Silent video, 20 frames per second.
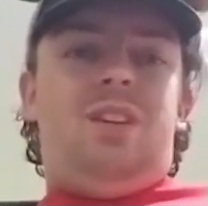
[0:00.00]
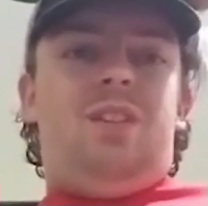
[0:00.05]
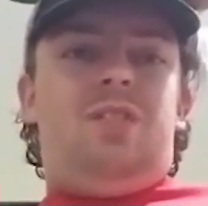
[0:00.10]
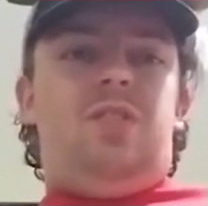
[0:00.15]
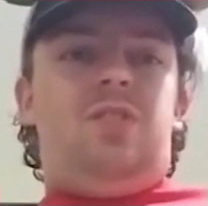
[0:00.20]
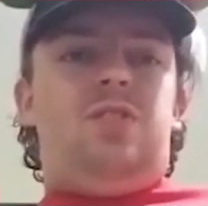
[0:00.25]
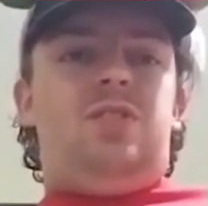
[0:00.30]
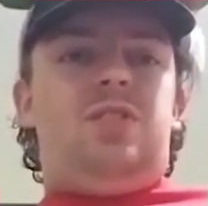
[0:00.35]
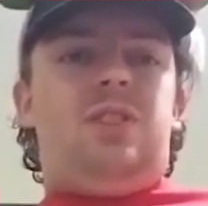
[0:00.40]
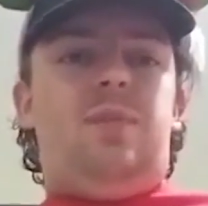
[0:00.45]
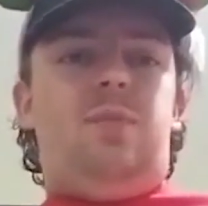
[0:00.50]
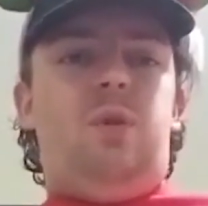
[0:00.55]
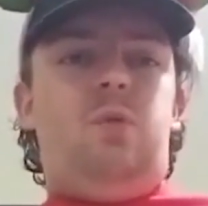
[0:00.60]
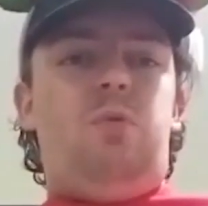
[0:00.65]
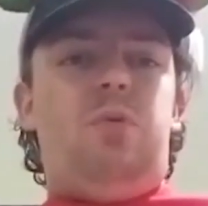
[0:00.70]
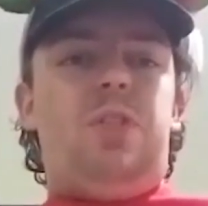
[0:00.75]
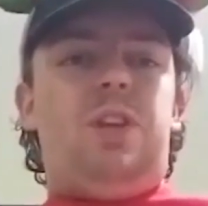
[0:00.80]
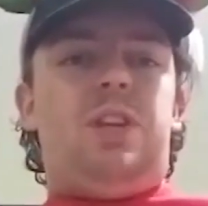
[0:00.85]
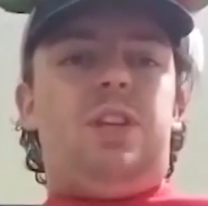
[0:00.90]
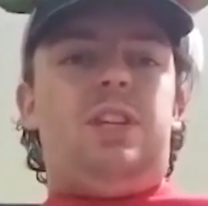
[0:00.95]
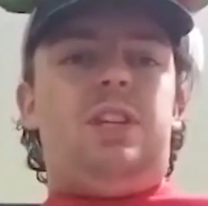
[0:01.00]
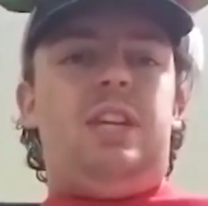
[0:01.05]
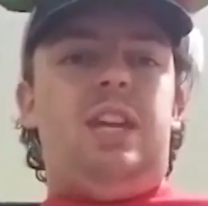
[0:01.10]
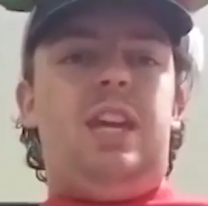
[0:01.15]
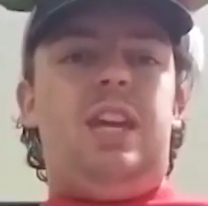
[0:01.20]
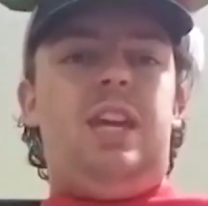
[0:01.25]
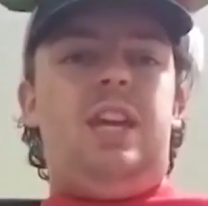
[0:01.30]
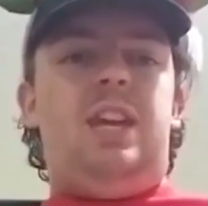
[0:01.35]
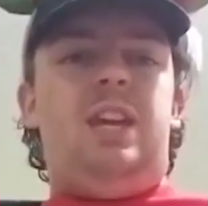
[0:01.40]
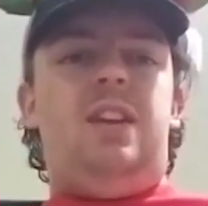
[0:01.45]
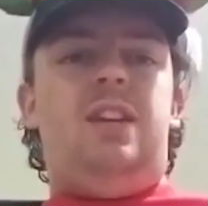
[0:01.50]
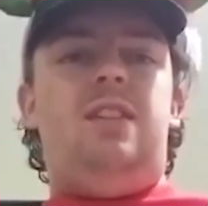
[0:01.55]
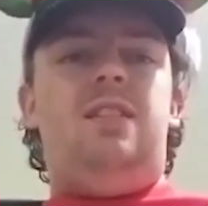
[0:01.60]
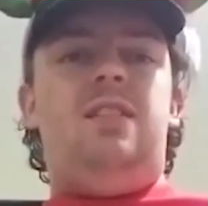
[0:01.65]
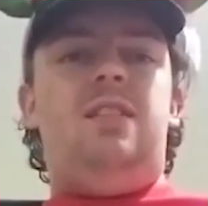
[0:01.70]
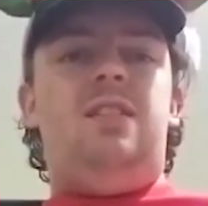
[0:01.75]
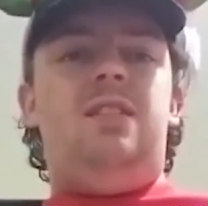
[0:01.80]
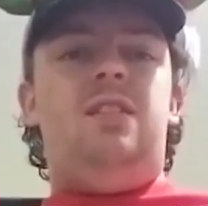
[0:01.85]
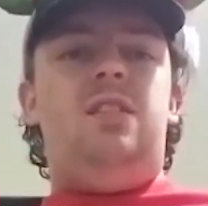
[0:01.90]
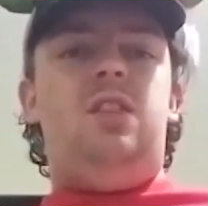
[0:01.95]
There's someone with a key.
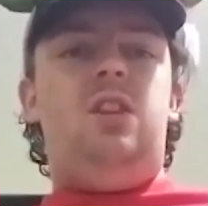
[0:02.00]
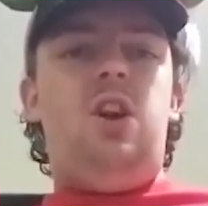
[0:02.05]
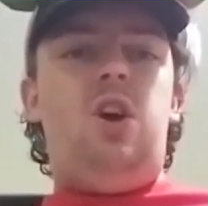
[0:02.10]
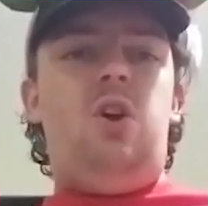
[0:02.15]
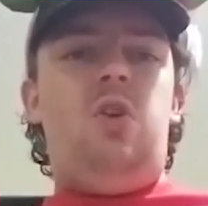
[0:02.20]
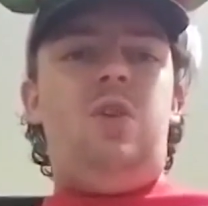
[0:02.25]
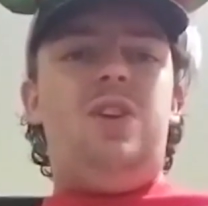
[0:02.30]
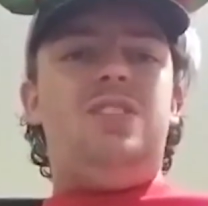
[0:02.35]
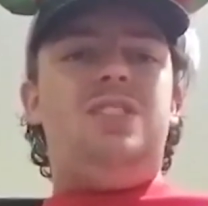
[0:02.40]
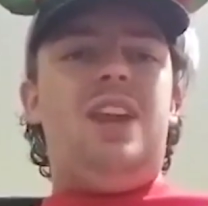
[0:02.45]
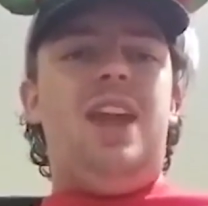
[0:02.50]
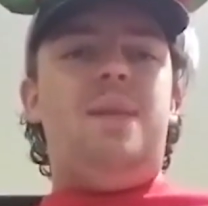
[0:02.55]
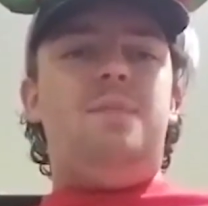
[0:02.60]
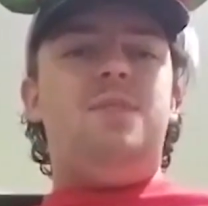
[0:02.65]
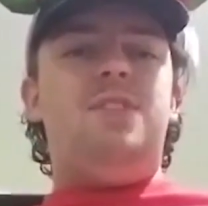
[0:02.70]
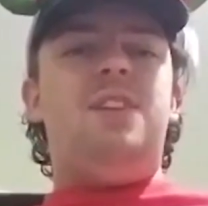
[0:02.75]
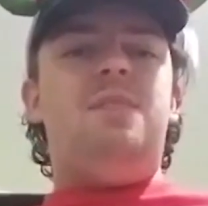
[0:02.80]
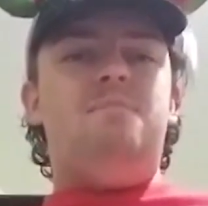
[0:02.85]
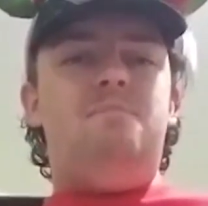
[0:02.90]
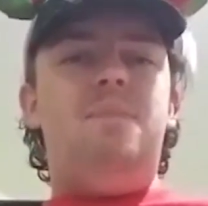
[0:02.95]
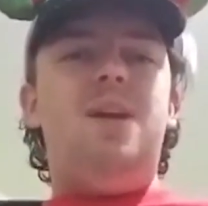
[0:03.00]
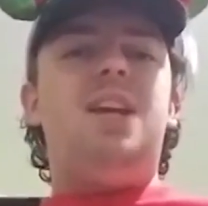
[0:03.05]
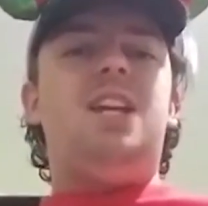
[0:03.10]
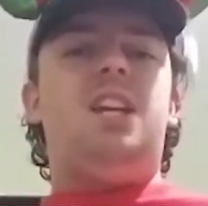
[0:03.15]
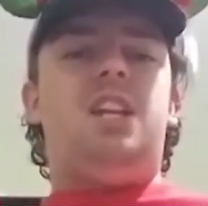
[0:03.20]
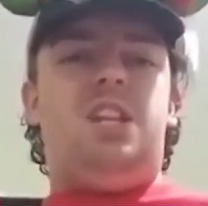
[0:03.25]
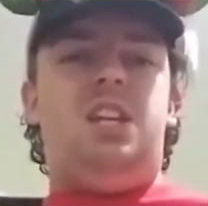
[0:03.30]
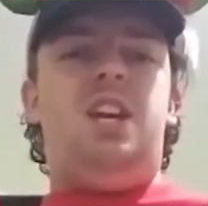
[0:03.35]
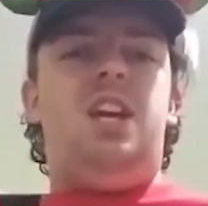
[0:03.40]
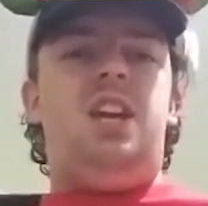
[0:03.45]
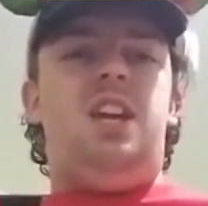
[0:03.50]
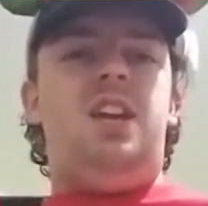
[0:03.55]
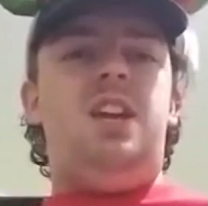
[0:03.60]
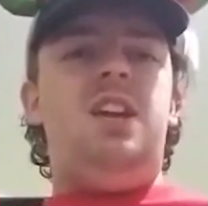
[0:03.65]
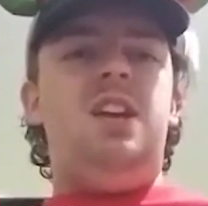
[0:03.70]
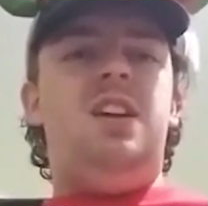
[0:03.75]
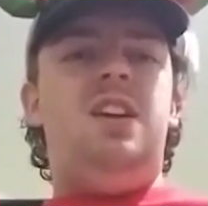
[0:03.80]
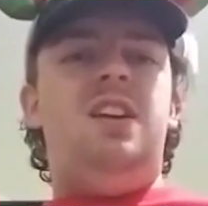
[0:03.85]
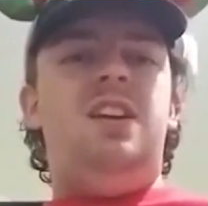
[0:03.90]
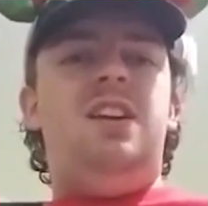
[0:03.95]
No, his name isn't Mick
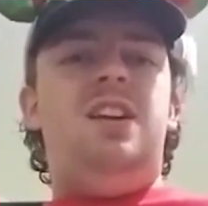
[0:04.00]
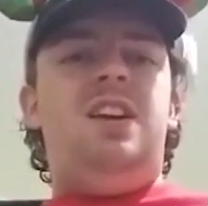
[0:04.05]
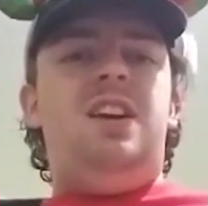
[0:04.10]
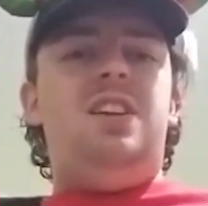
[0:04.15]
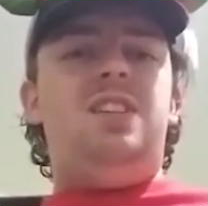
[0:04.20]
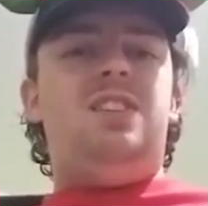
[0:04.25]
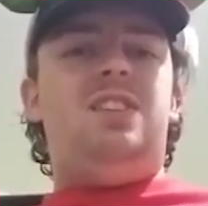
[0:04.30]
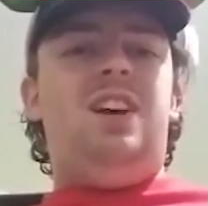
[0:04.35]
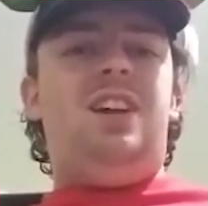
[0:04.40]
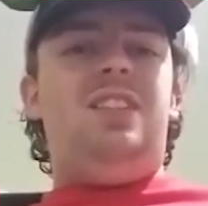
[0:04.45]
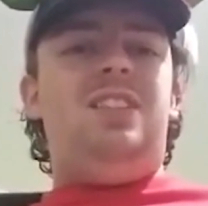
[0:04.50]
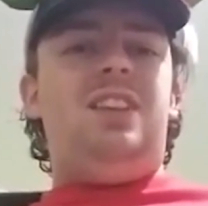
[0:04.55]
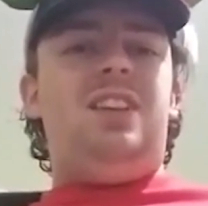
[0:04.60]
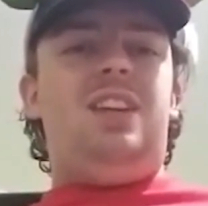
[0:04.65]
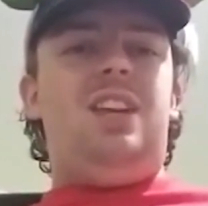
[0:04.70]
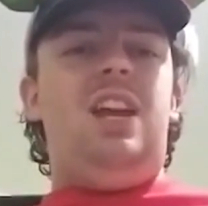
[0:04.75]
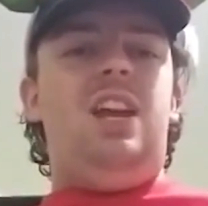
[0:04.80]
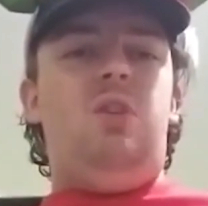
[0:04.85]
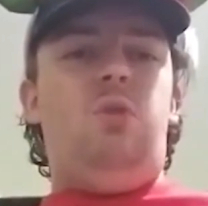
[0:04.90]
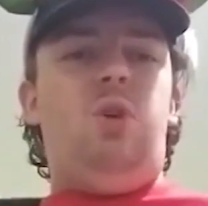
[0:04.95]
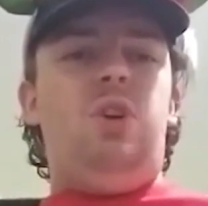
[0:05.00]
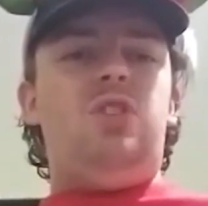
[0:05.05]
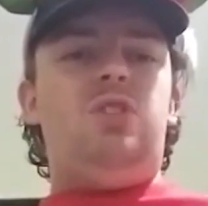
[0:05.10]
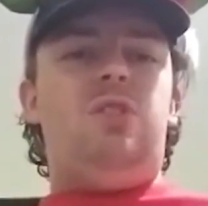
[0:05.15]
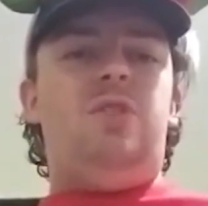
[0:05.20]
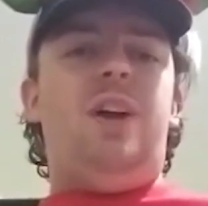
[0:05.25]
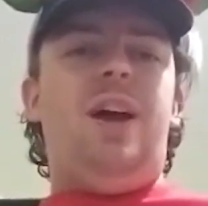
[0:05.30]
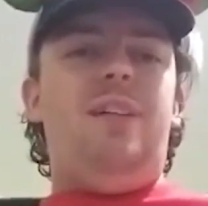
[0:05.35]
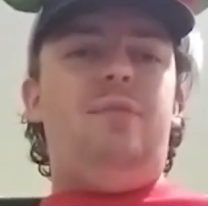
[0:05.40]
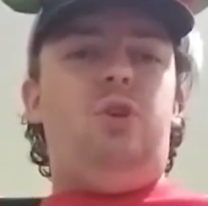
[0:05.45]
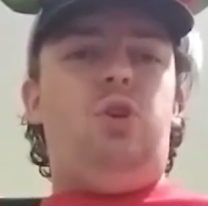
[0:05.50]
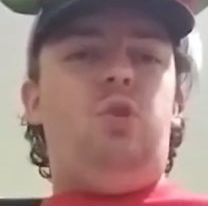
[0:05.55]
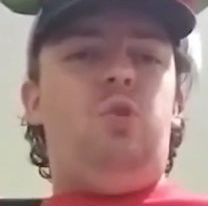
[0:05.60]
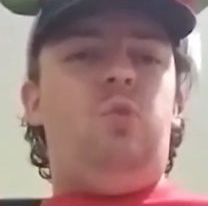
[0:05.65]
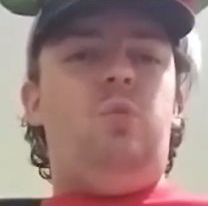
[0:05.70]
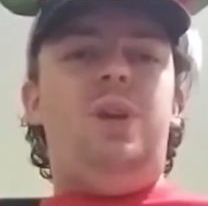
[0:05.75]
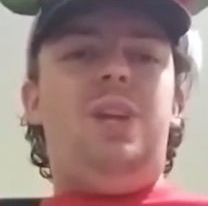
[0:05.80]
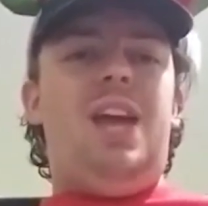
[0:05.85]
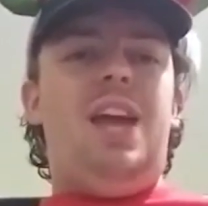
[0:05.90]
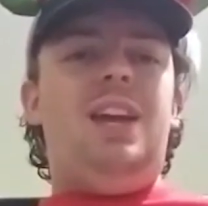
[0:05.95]
Key. He's got the key to our survival.
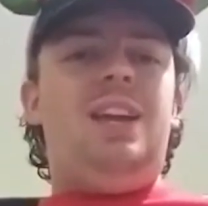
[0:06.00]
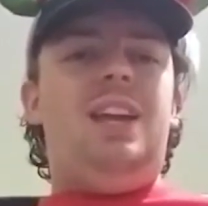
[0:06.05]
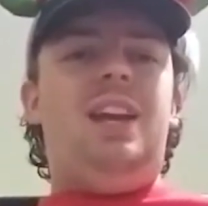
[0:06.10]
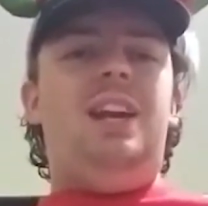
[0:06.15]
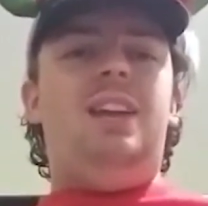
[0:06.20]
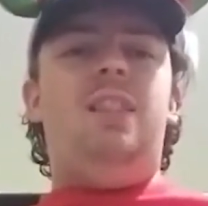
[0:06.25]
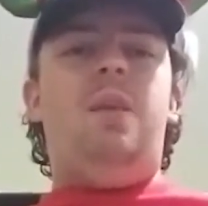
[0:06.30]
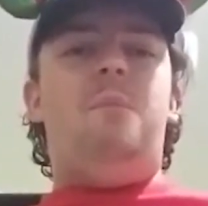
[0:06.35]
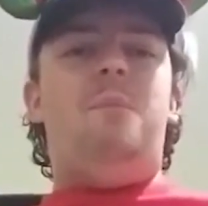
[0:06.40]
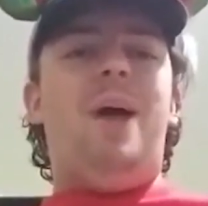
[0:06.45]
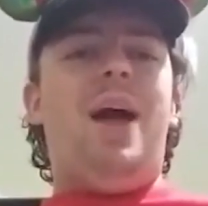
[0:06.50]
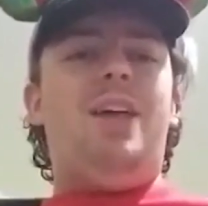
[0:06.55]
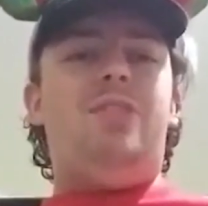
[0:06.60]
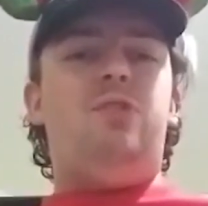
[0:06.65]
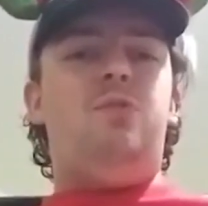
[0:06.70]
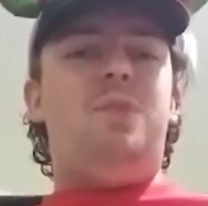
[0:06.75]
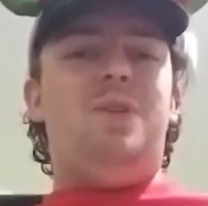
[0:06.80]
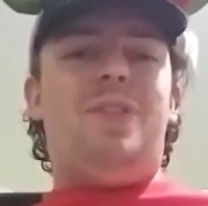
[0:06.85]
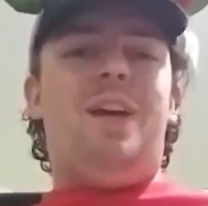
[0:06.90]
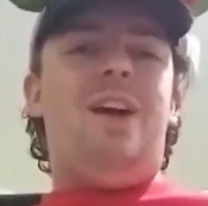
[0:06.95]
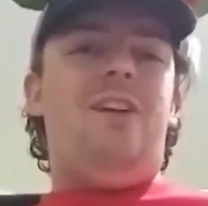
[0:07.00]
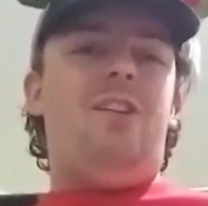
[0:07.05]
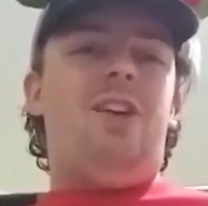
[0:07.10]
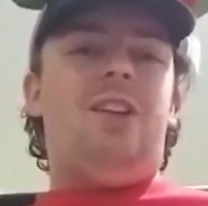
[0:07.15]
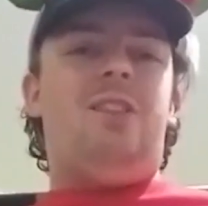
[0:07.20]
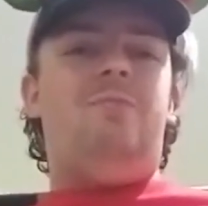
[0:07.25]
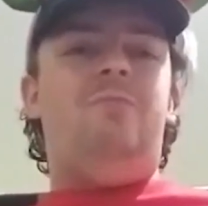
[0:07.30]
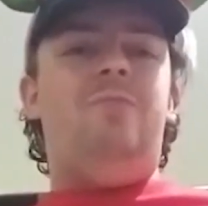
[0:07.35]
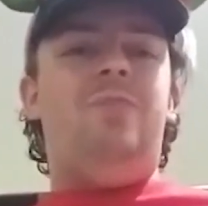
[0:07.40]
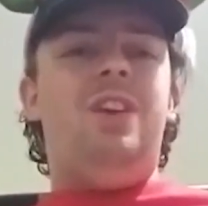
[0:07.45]
We can't get into the bathroom without it.